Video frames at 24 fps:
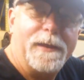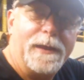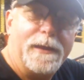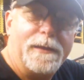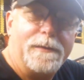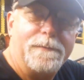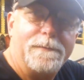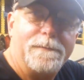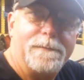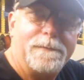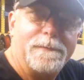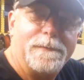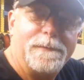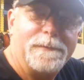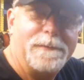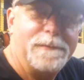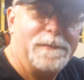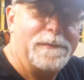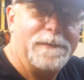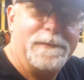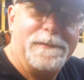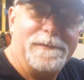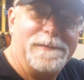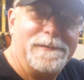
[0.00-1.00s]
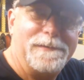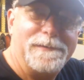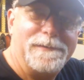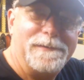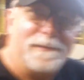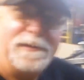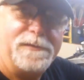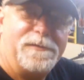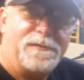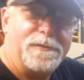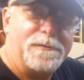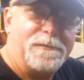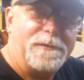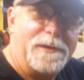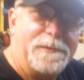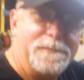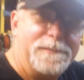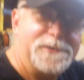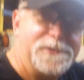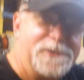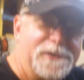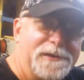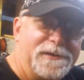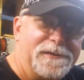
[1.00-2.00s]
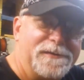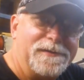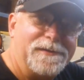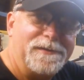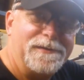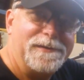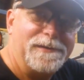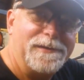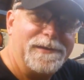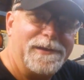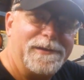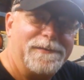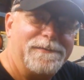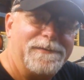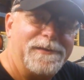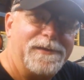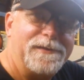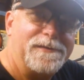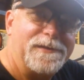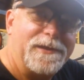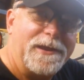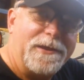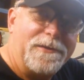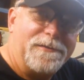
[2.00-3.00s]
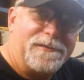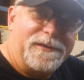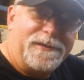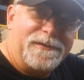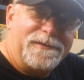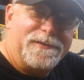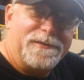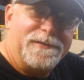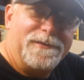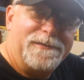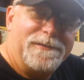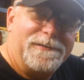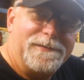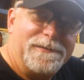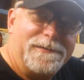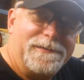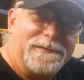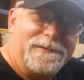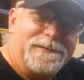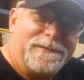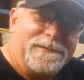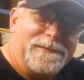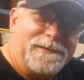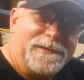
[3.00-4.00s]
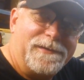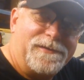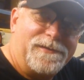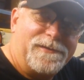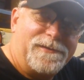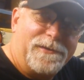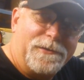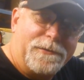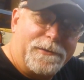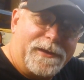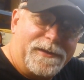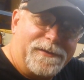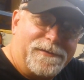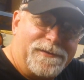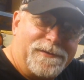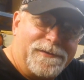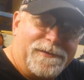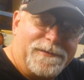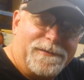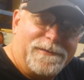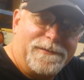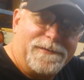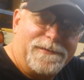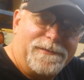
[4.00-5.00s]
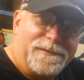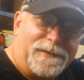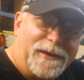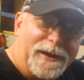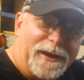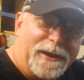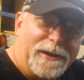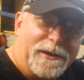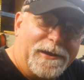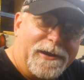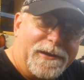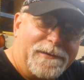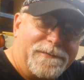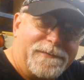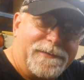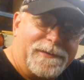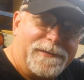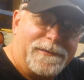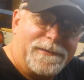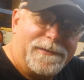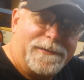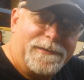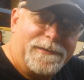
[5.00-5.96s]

hey, these are great machines. I love these Clausings. This is Lucas, signing off.